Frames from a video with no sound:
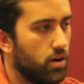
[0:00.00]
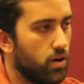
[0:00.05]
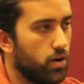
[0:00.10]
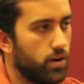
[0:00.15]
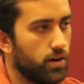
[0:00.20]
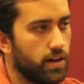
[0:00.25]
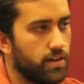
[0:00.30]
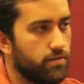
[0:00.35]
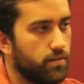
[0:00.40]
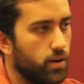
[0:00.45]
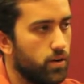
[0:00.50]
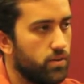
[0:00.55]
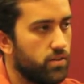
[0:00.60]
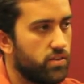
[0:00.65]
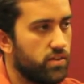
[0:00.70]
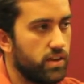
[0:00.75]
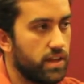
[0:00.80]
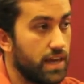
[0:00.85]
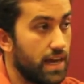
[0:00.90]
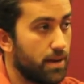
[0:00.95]
early
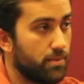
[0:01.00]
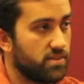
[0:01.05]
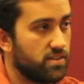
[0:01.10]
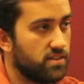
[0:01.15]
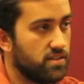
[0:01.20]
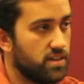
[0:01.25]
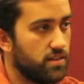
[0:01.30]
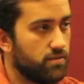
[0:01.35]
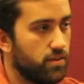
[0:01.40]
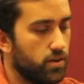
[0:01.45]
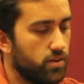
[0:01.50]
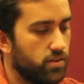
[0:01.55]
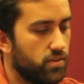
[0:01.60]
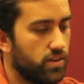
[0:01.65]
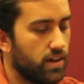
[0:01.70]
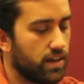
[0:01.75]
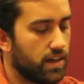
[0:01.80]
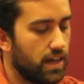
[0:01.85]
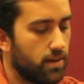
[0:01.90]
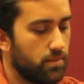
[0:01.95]
votes and the absentee votes
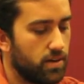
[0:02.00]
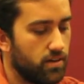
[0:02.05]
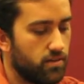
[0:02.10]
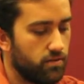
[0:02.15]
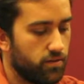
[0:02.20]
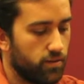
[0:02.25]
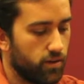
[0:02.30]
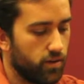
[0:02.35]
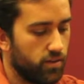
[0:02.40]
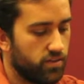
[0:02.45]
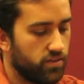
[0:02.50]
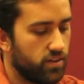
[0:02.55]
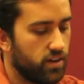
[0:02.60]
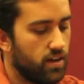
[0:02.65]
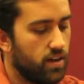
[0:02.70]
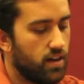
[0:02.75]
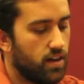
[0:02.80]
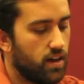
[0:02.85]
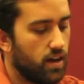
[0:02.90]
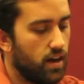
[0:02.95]
that came in first
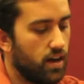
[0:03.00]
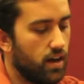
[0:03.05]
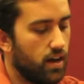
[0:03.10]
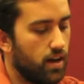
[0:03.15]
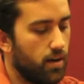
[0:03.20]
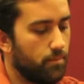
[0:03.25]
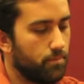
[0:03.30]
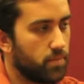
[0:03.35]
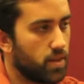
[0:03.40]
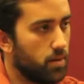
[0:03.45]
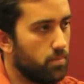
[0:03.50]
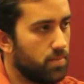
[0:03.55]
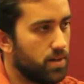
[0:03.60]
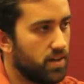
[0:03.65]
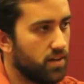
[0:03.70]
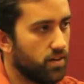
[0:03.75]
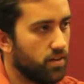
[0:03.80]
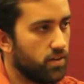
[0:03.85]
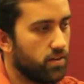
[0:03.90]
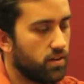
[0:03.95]

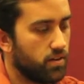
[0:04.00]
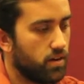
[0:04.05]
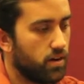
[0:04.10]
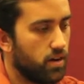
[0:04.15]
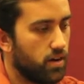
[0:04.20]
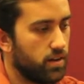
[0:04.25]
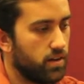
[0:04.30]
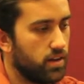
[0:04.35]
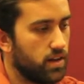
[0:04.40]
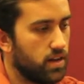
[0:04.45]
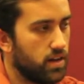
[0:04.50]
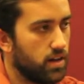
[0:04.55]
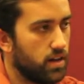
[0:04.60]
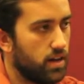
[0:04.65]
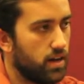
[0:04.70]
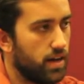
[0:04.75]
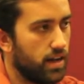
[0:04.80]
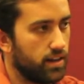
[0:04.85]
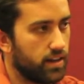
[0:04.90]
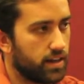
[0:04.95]
appeared on
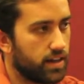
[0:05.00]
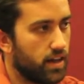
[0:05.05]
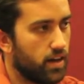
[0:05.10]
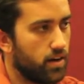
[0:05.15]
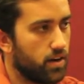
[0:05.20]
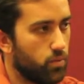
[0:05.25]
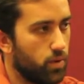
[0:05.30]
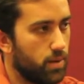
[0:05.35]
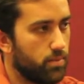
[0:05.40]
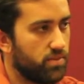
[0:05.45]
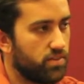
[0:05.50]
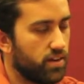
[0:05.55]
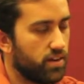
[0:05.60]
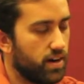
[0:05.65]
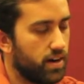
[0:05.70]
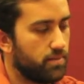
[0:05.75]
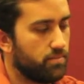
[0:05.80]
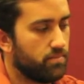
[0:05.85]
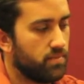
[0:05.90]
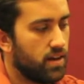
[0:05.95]
the LA County
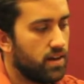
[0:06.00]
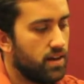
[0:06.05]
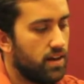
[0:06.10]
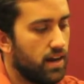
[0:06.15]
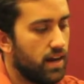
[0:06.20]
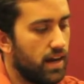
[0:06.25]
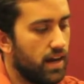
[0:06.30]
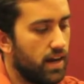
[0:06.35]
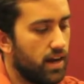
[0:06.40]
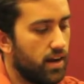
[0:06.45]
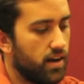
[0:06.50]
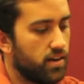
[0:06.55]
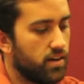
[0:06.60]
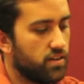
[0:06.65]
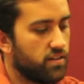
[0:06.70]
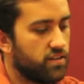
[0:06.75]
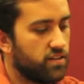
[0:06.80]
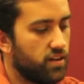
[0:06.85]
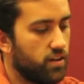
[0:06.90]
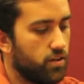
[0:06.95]
website, and
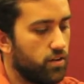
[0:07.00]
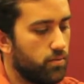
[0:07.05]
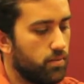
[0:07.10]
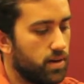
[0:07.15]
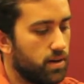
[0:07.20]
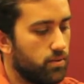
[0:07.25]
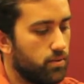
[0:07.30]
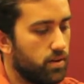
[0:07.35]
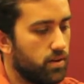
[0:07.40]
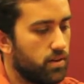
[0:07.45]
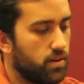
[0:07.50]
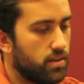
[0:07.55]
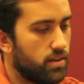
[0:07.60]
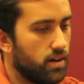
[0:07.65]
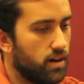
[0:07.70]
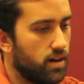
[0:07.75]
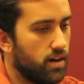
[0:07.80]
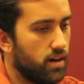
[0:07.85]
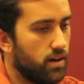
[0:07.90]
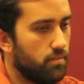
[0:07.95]
it showed me with
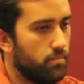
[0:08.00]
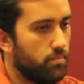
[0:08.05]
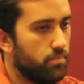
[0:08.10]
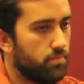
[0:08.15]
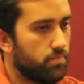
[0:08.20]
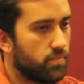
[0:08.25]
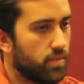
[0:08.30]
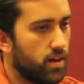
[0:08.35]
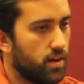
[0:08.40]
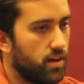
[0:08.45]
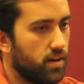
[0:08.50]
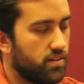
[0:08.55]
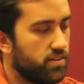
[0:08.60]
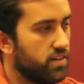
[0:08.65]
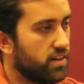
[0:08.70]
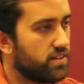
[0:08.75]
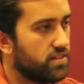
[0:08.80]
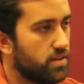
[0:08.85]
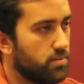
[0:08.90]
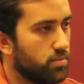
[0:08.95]

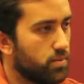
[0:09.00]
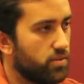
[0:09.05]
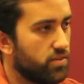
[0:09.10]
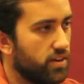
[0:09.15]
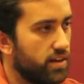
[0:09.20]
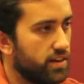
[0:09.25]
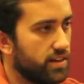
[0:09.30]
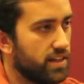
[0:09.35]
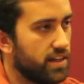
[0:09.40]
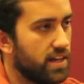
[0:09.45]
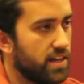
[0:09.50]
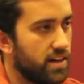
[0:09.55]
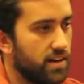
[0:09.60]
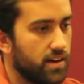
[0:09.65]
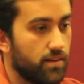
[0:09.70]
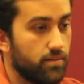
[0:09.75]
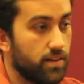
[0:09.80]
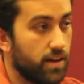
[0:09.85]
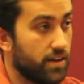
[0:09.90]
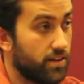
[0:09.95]
60% lead, and
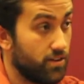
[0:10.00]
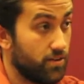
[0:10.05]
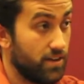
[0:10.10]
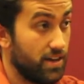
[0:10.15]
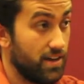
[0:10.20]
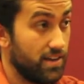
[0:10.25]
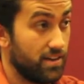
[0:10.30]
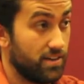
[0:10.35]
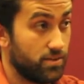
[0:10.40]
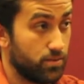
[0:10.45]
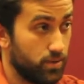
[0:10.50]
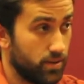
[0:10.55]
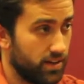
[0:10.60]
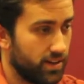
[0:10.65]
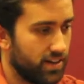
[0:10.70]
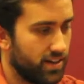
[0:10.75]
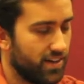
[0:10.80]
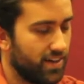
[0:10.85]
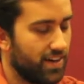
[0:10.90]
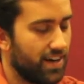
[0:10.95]
I'm like, okay, that's really
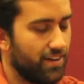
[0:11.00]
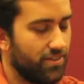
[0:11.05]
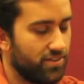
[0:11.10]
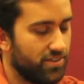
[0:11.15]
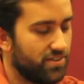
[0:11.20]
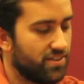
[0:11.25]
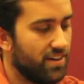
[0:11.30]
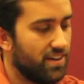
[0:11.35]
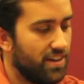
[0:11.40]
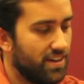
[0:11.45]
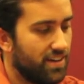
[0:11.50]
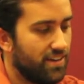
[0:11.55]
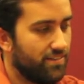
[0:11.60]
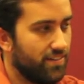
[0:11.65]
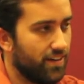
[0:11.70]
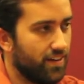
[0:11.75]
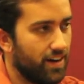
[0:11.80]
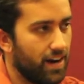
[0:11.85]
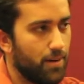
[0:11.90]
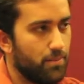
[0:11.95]
good. I was
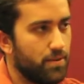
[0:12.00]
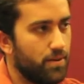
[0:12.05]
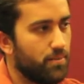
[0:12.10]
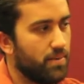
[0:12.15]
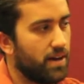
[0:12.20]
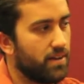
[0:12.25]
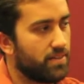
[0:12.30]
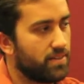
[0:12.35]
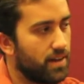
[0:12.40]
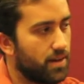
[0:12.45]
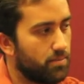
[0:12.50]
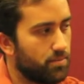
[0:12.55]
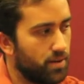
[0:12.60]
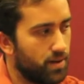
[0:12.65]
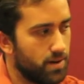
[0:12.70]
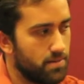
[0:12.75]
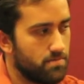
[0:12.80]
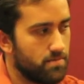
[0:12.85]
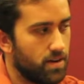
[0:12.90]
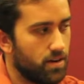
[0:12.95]
very happy about that,
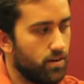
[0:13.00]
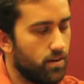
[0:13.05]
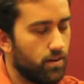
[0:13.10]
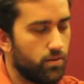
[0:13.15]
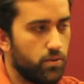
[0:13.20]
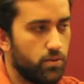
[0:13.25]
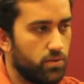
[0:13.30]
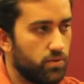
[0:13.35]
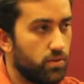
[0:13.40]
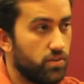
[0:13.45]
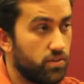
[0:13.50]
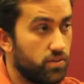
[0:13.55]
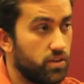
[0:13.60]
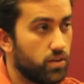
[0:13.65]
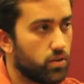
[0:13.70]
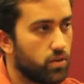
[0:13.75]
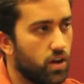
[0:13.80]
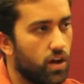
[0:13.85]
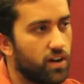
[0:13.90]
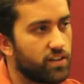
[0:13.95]
but I was
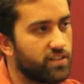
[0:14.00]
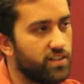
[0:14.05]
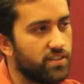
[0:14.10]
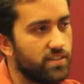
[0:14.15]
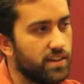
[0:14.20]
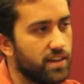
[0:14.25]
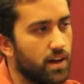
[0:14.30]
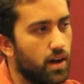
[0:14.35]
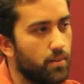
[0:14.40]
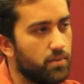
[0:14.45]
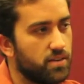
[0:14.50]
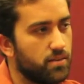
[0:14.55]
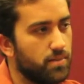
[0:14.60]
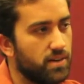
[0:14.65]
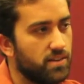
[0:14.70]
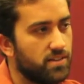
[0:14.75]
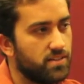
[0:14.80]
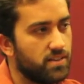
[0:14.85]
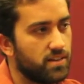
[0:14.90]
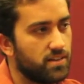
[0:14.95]
still cautiously
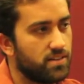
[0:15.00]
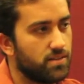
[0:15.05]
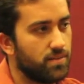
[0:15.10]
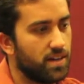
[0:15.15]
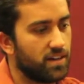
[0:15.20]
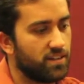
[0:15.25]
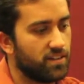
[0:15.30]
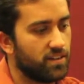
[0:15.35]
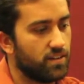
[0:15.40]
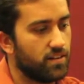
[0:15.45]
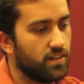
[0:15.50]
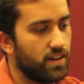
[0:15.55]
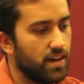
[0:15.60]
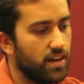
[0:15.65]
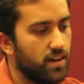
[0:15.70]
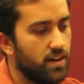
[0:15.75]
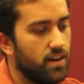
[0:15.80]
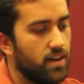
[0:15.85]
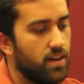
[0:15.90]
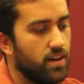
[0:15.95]
optimistic to make sure
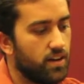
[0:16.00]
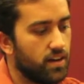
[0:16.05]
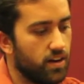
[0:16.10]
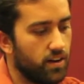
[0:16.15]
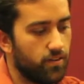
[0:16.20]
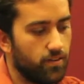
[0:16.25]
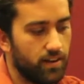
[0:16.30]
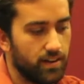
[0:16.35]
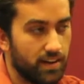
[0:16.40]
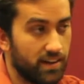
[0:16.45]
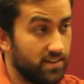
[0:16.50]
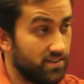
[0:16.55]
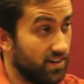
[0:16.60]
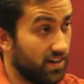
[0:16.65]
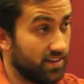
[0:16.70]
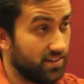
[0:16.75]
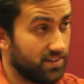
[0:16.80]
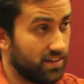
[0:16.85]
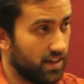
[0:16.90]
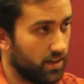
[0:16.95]
that, let's
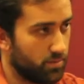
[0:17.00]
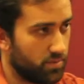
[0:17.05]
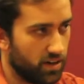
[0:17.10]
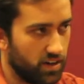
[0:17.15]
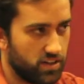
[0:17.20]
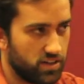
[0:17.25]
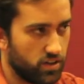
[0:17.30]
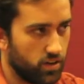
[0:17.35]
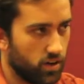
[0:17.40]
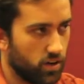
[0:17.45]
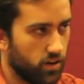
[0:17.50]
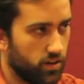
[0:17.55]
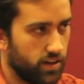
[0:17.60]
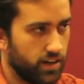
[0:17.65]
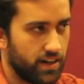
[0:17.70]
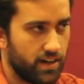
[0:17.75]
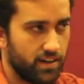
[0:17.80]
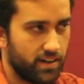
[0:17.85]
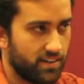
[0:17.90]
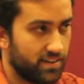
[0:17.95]
not celebrate too
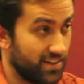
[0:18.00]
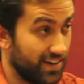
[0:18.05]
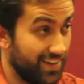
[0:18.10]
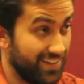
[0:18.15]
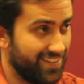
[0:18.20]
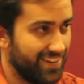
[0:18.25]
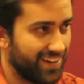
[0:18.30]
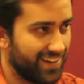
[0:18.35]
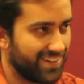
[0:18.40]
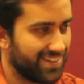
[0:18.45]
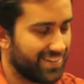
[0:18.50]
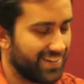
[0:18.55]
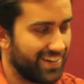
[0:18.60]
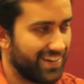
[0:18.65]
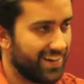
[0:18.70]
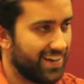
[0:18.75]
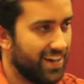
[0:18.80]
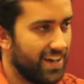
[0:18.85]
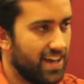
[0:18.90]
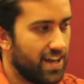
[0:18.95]
early, let's not jinx
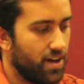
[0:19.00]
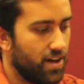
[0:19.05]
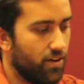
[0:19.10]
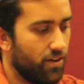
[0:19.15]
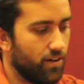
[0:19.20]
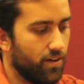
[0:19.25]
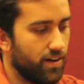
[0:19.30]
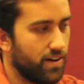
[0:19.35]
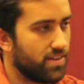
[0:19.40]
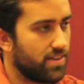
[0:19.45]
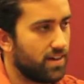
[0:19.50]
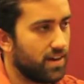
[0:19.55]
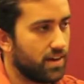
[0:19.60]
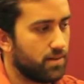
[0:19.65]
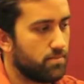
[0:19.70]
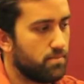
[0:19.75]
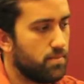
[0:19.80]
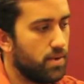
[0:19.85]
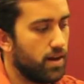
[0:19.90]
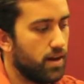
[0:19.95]
it or
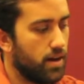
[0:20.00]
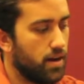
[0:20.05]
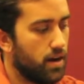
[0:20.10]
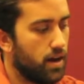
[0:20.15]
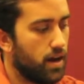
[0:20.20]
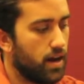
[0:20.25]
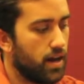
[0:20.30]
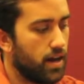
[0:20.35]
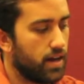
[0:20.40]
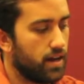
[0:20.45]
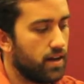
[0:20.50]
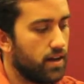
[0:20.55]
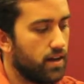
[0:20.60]
anything. But I